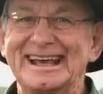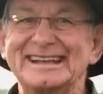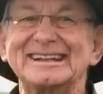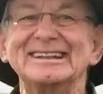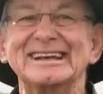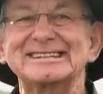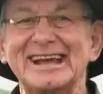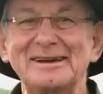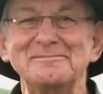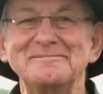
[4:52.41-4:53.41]
Until next
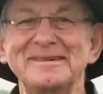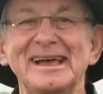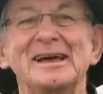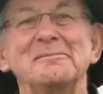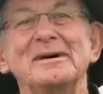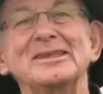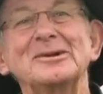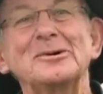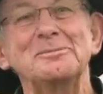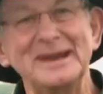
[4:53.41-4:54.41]
time, may the
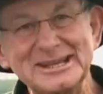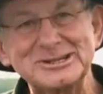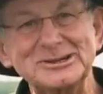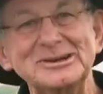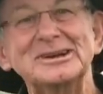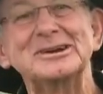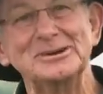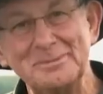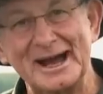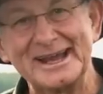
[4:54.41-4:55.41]
Lord bless you.
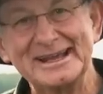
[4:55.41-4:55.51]
Goodbye.